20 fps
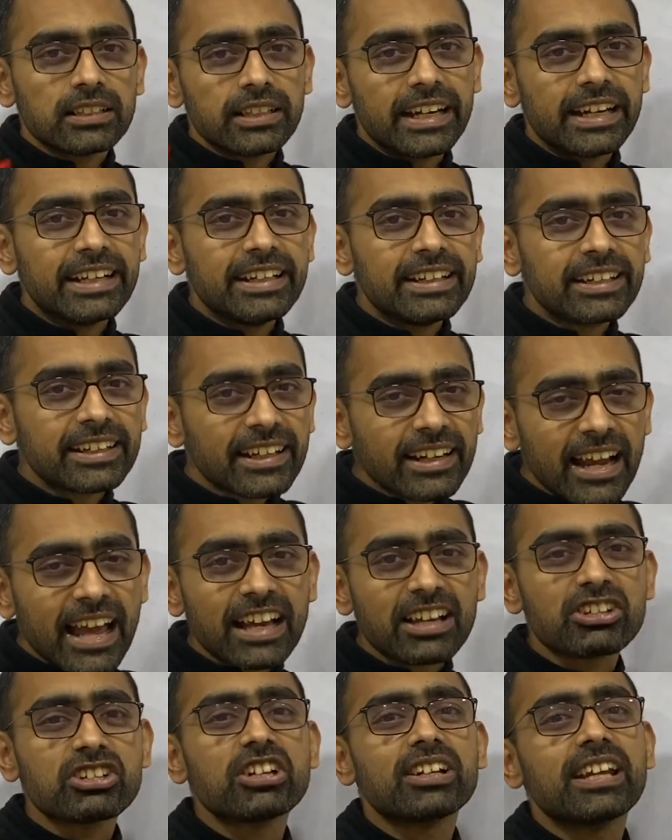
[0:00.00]

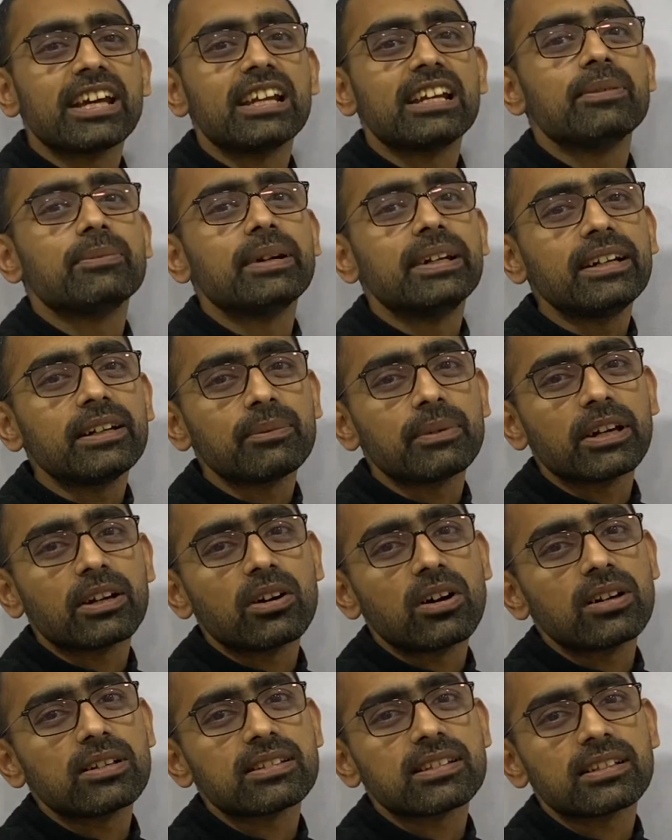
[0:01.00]
interaction element,
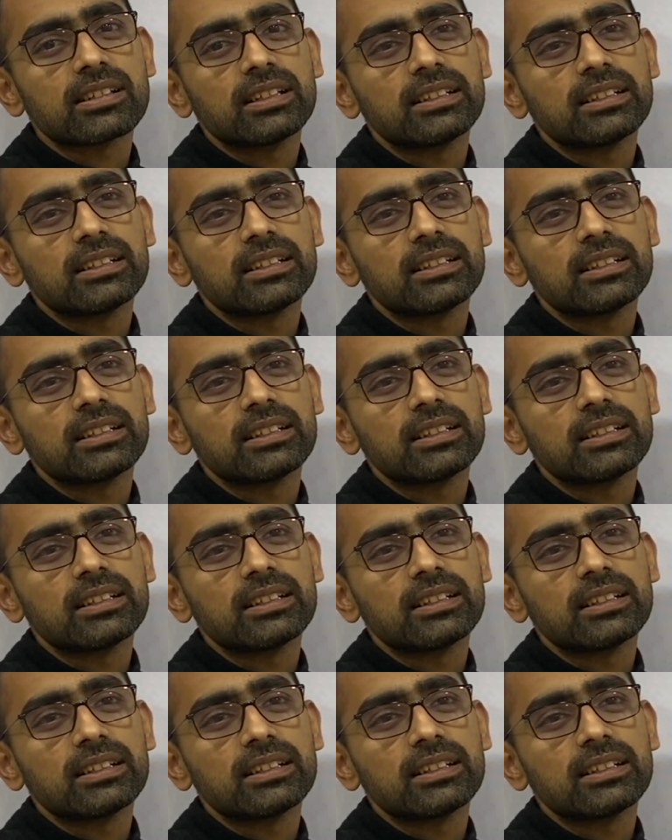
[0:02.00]
because